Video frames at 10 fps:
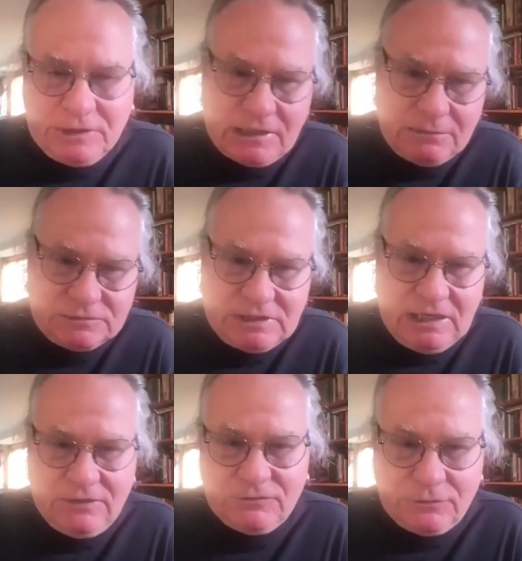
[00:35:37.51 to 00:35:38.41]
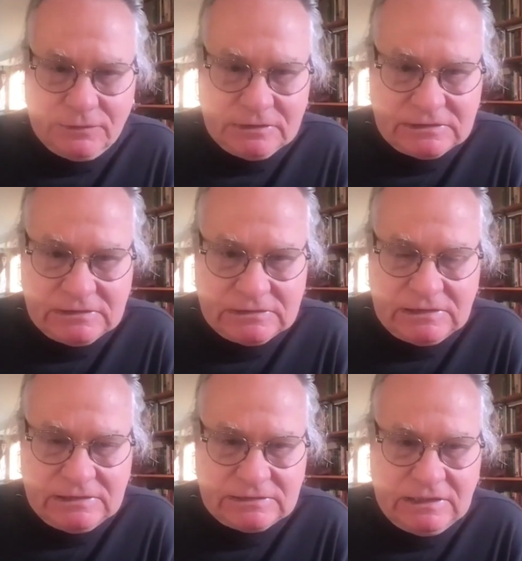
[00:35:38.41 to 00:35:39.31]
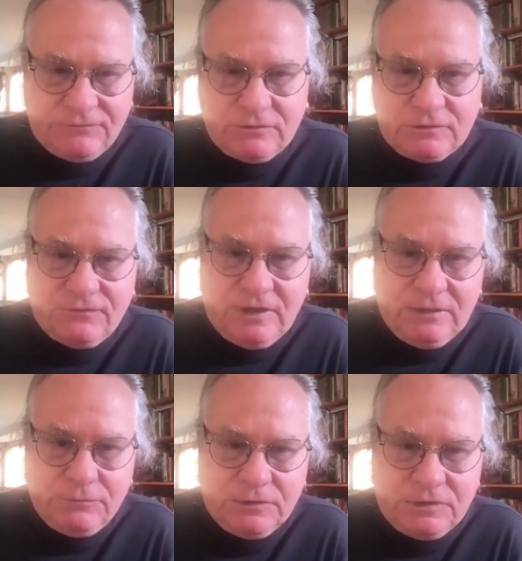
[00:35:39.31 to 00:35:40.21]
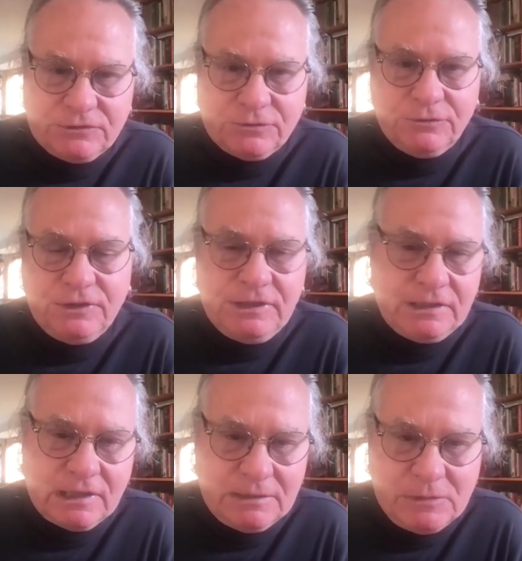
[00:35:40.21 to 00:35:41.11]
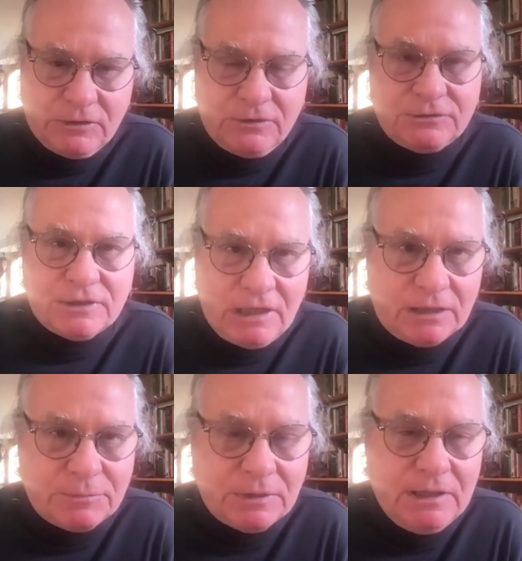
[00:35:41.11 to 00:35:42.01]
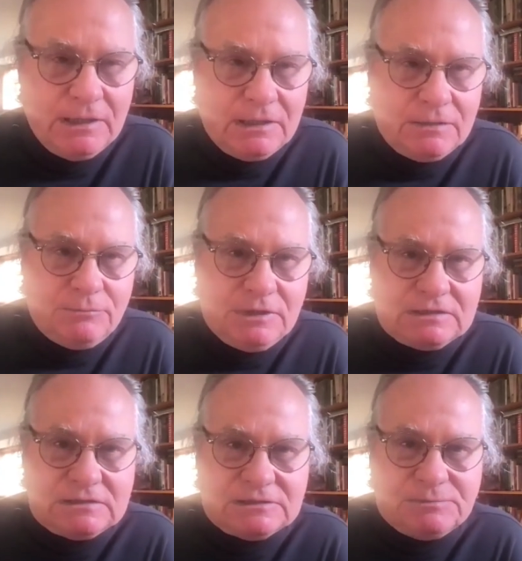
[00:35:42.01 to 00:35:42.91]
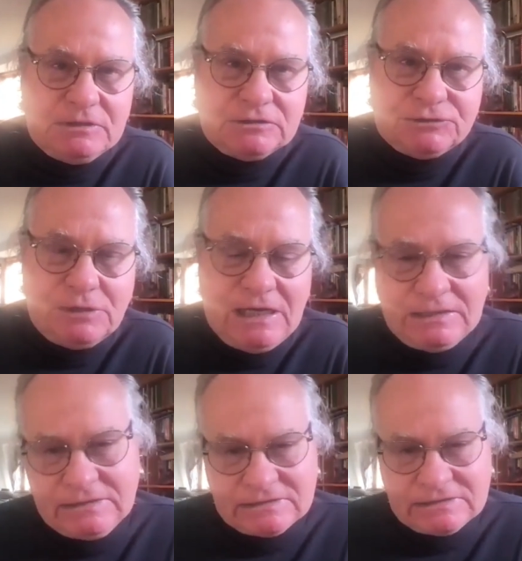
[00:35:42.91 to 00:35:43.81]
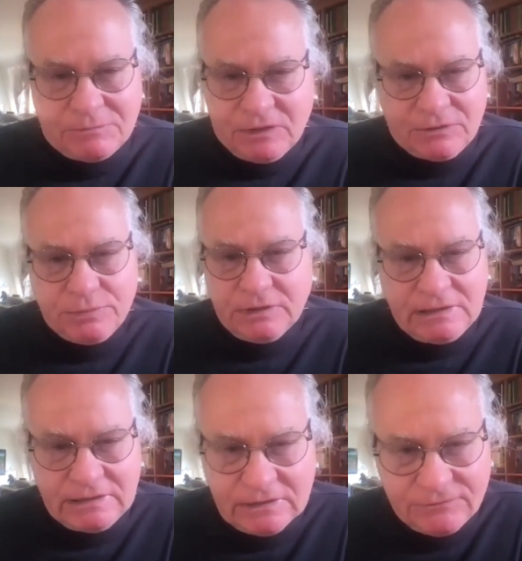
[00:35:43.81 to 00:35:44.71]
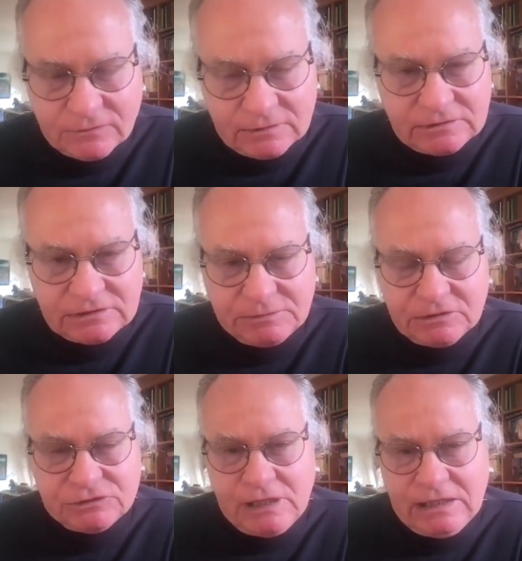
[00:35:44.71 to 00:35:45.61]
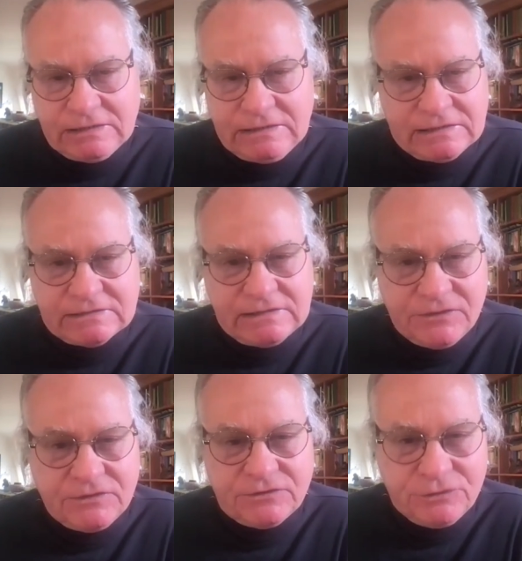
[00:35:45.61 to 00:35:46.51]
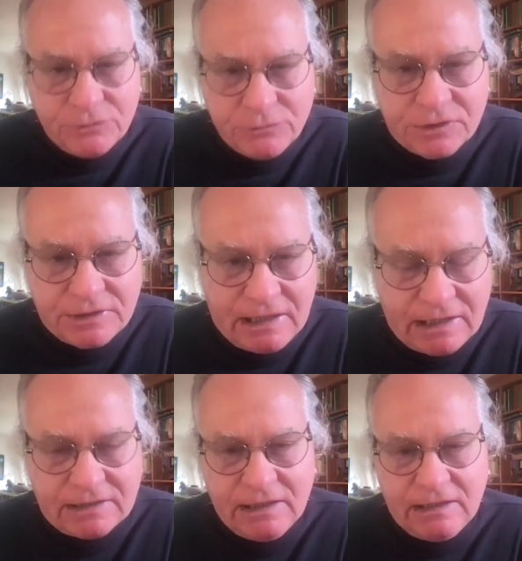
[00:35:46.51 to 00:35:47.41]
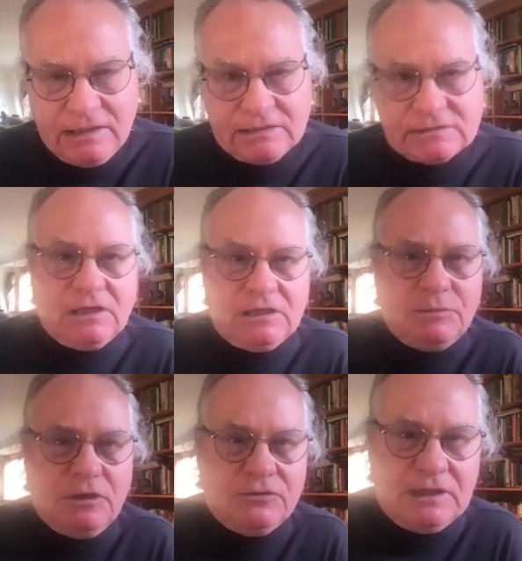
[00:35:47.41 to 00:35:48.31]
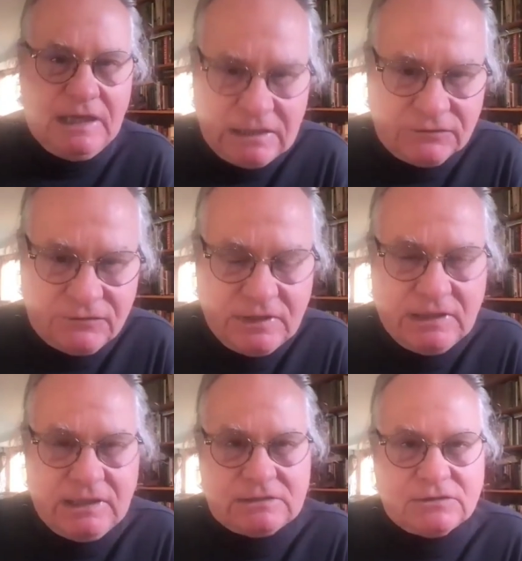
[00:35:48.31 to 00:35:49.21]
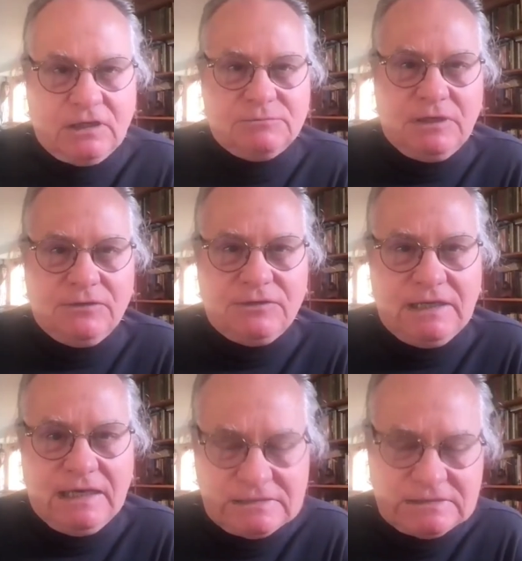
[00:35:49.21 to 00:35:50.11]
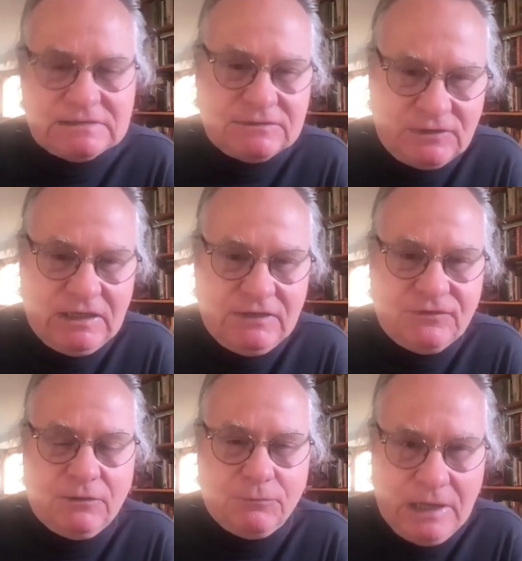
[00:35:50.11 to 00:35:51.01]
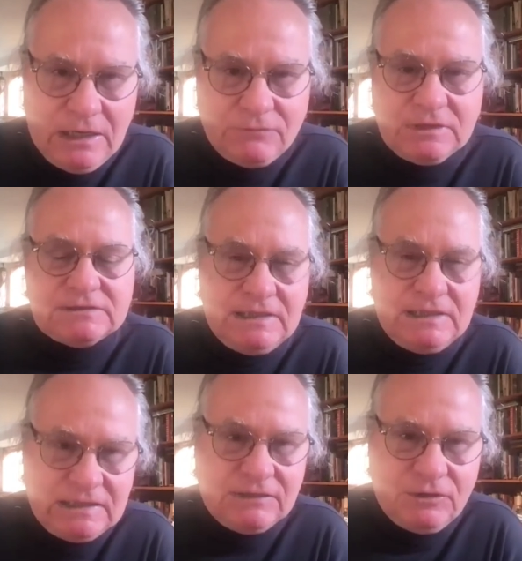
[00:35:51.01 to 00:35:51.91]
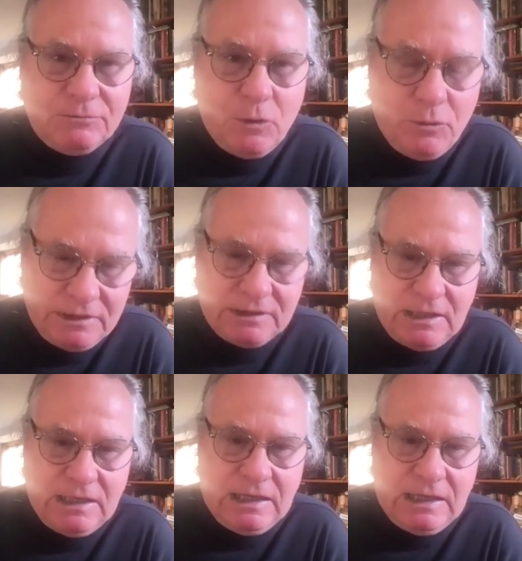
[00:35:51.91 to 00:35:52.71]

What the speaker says: when it comes down to it, is an effort to fight with eternity and come out on top. But spirituality is something completely different. Spirituality has nothing to do with death. It's all about life. It's all about the essence of life around us in every moment,